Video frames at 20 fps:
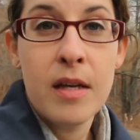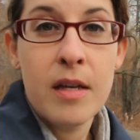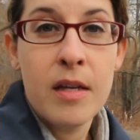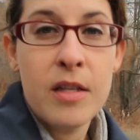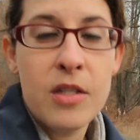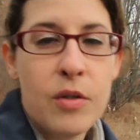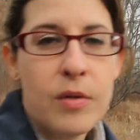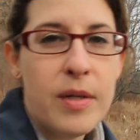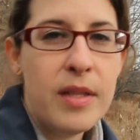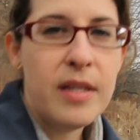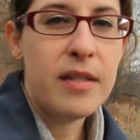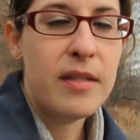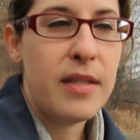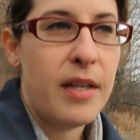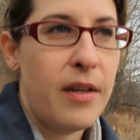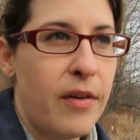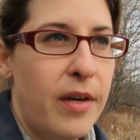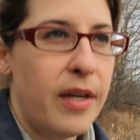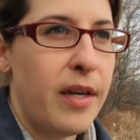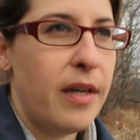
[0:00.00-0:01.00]
So in this
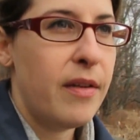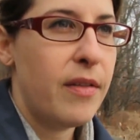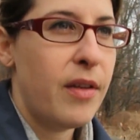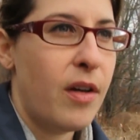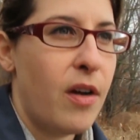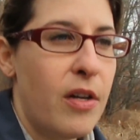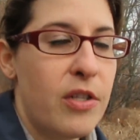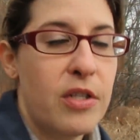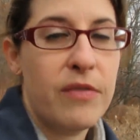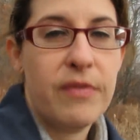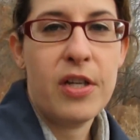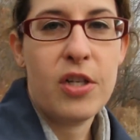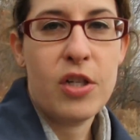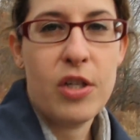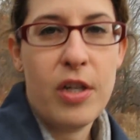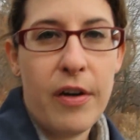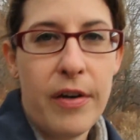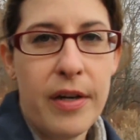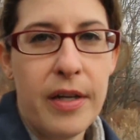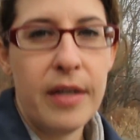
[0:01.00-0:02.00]
area, the
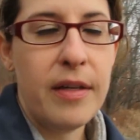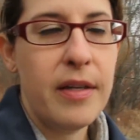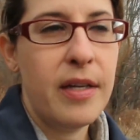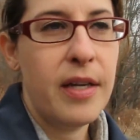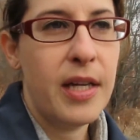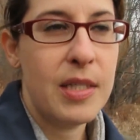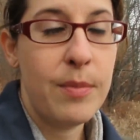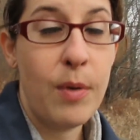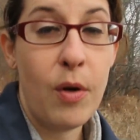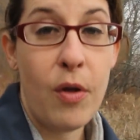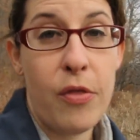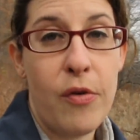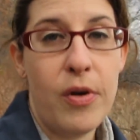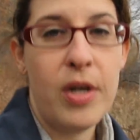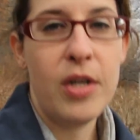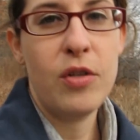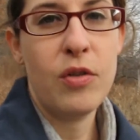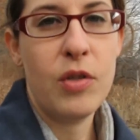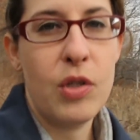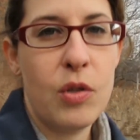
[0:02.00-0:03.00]
conservation area, it's about
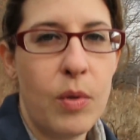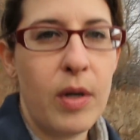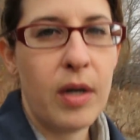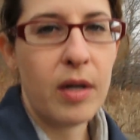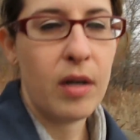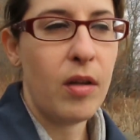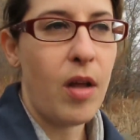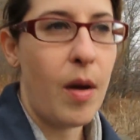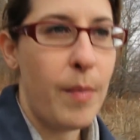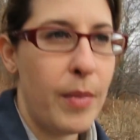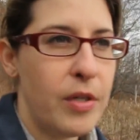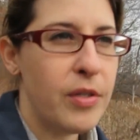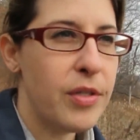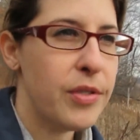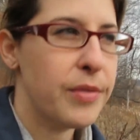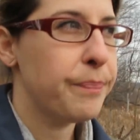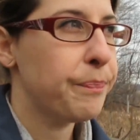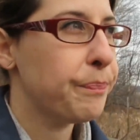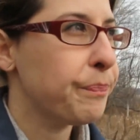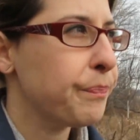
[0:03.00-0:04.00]
thirty-two square
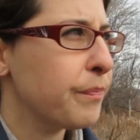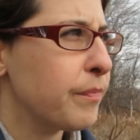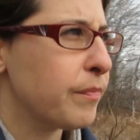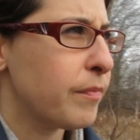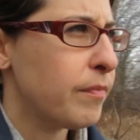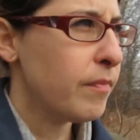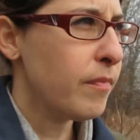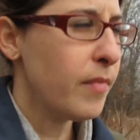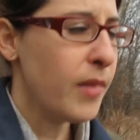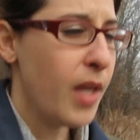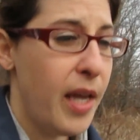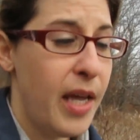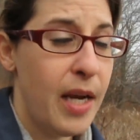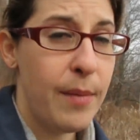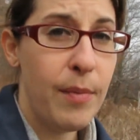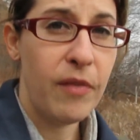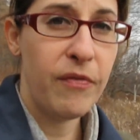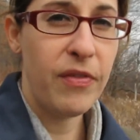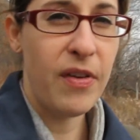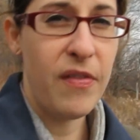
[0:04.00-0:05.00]
kilometers, and
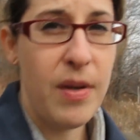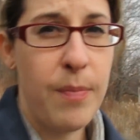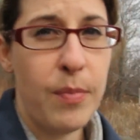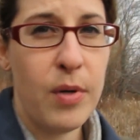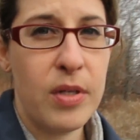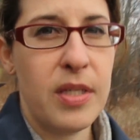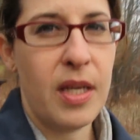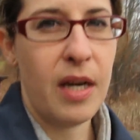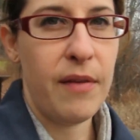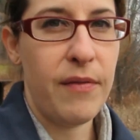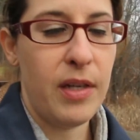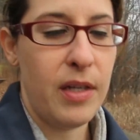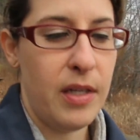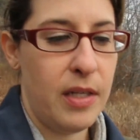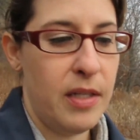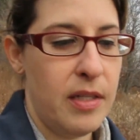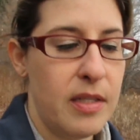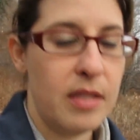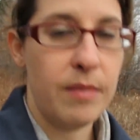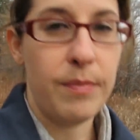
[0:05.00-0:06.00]
about fifty percent of it
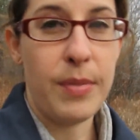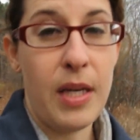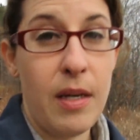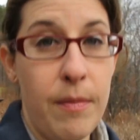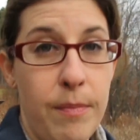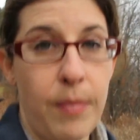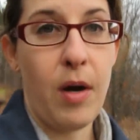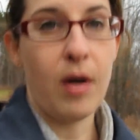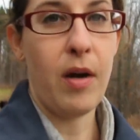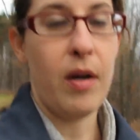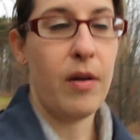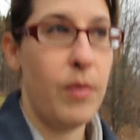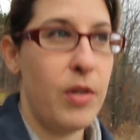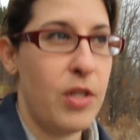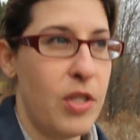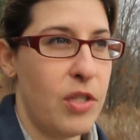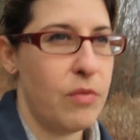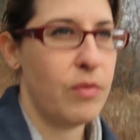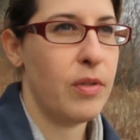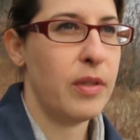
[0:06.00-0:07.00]
is the peat bog,
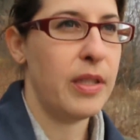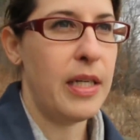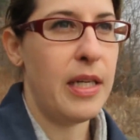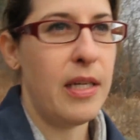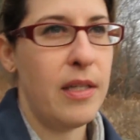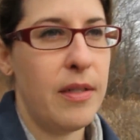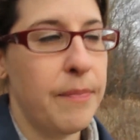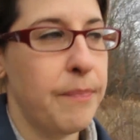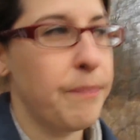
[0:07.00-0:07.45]
which is really neat.